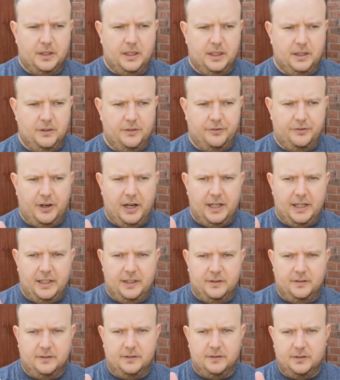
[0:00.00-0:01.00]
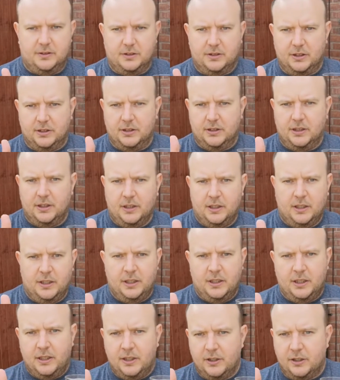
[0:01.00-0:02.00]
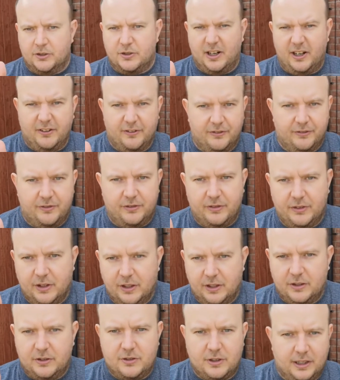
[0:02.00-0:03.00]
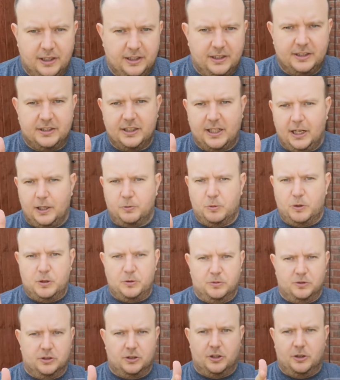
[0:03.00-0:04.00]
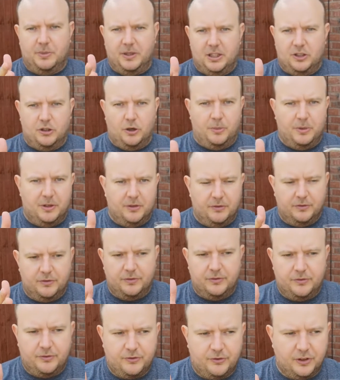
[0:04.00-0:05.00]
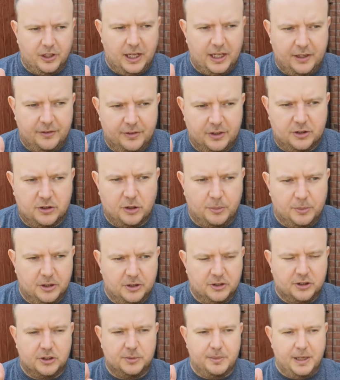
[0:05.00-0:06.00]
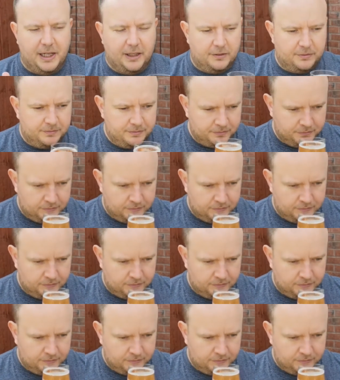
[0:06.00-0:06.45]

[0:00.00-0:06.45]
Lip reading: And they're fighting to... They're trying to decide which one's going to be the dominant flavour, dominant smell.